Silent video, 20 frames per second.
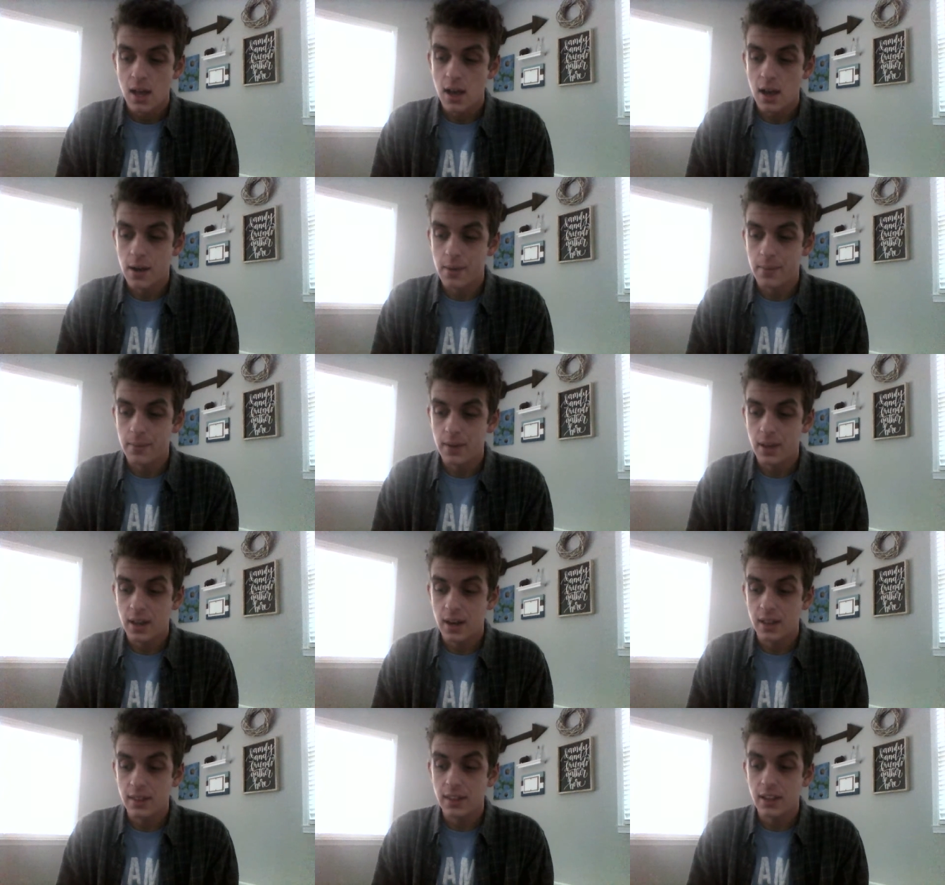Um,
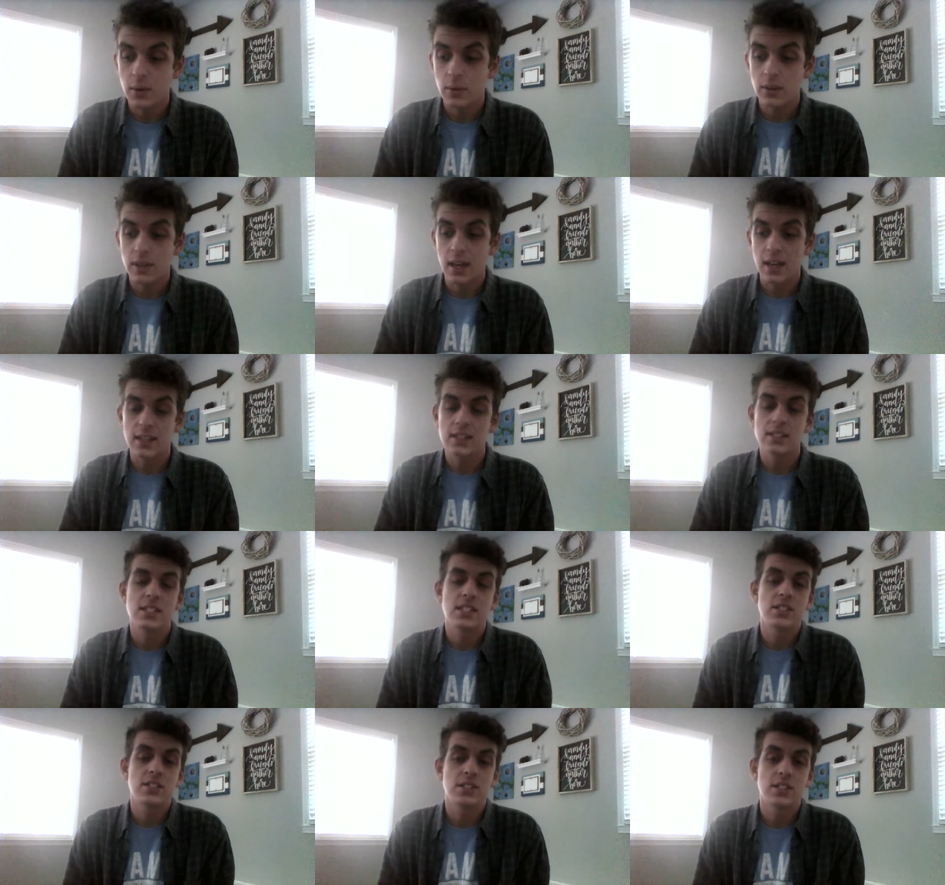and I think what that can
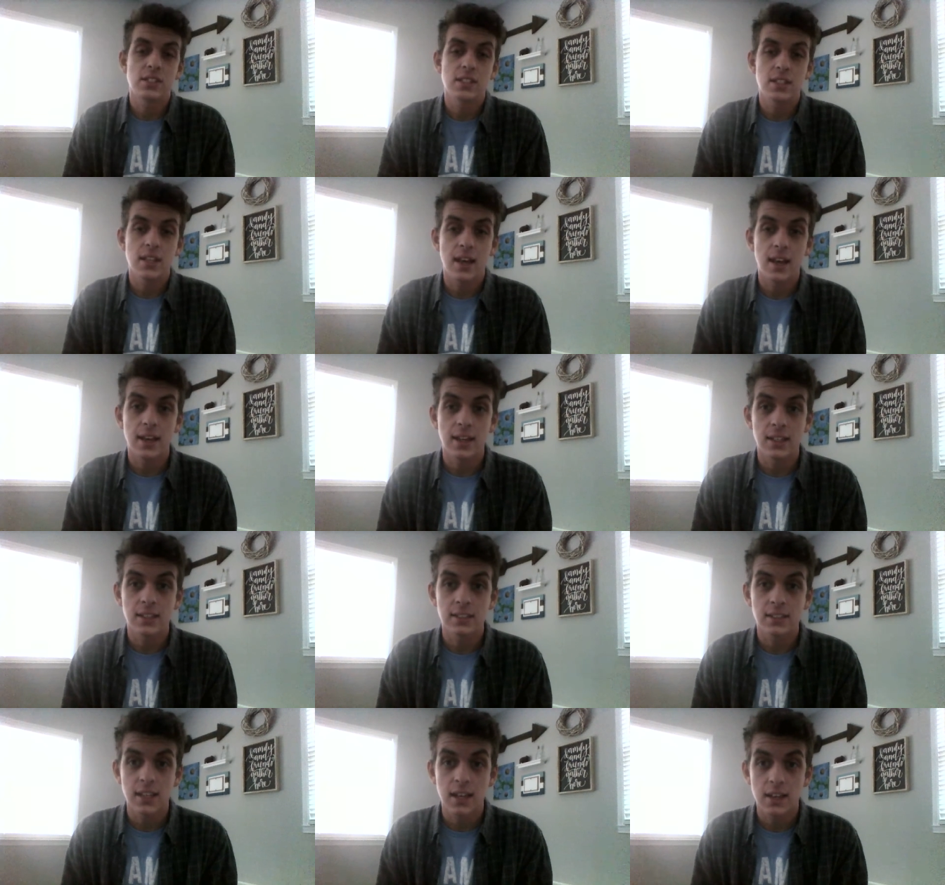teach us today
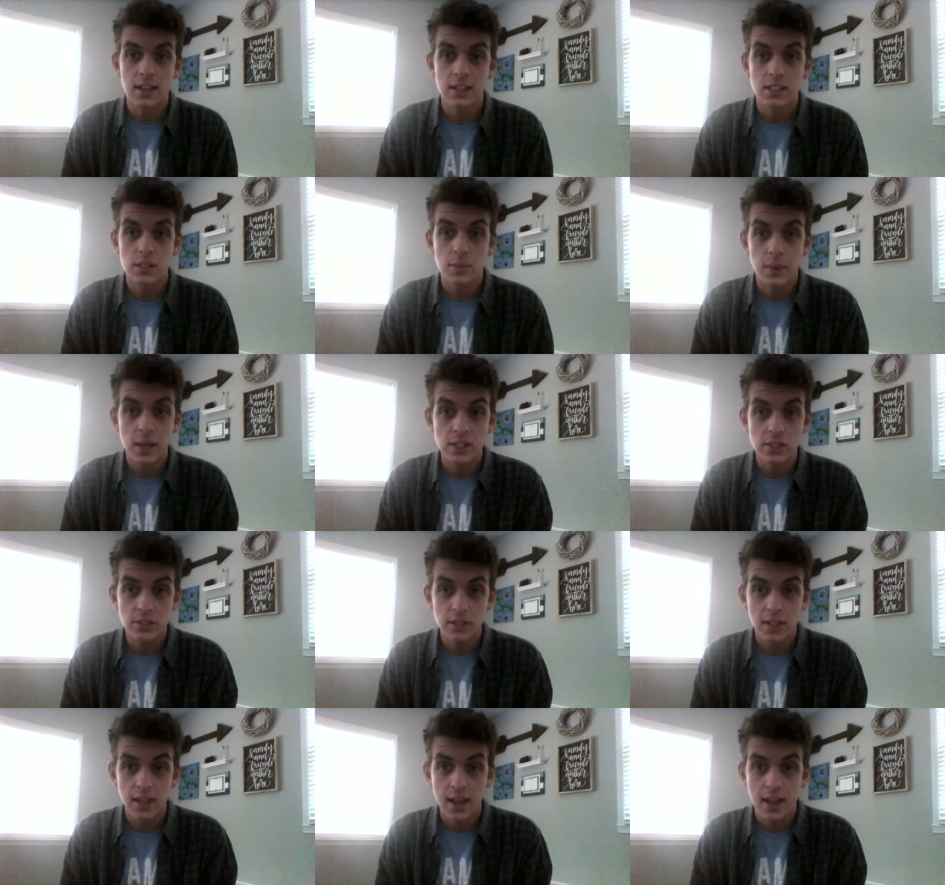is,
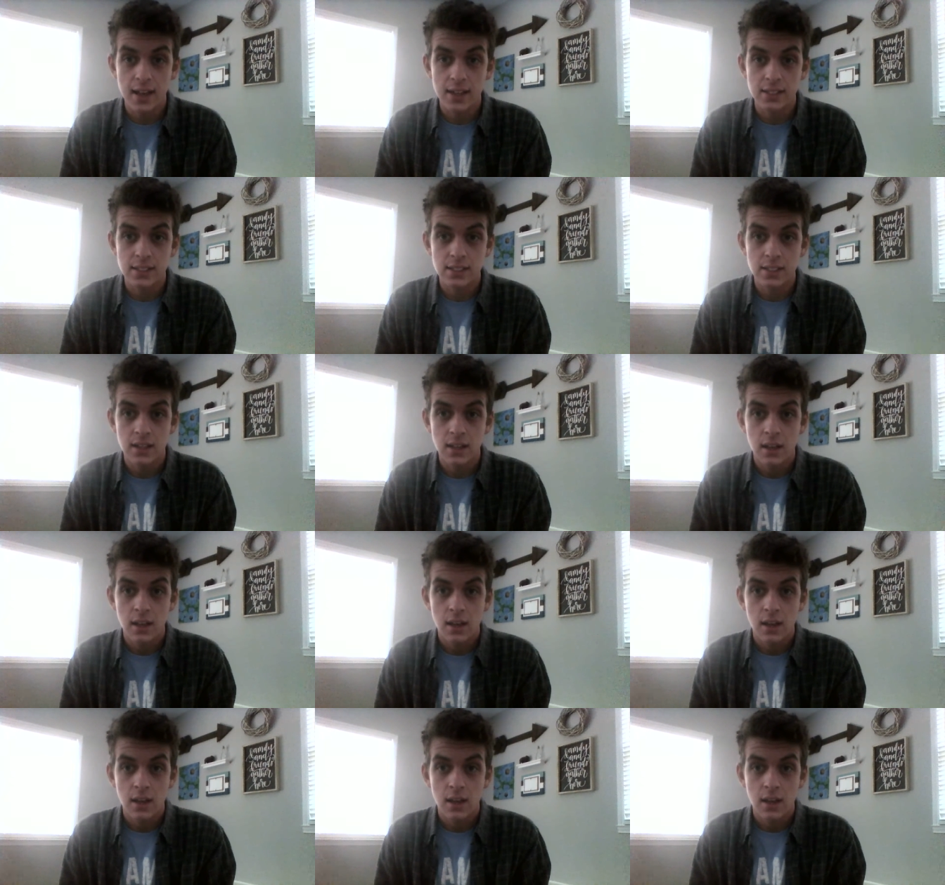especially as